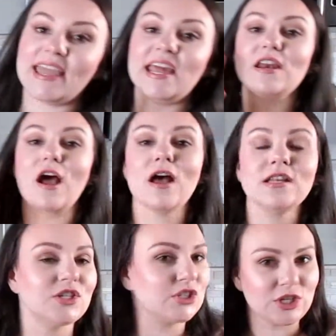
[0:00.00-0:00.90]
I
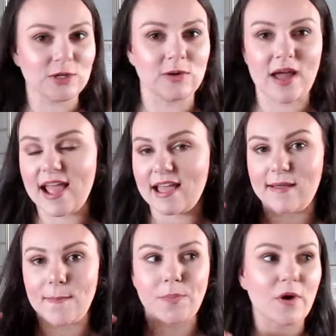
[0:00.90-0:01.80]
cannot do
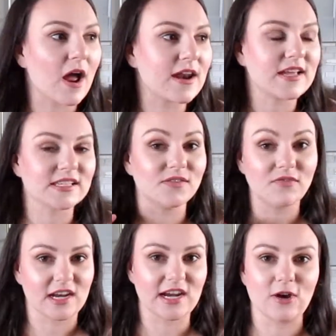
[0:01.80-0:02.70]
a products
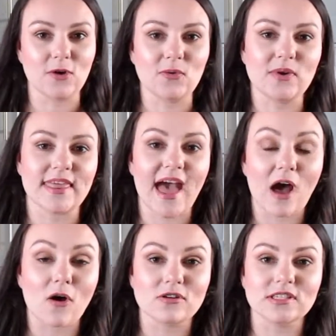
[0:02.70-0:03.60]
video
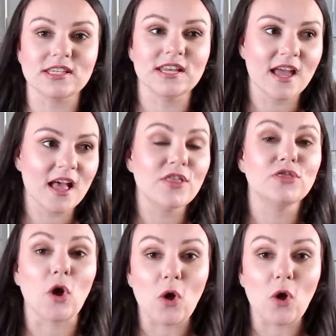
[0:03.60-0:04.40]
without the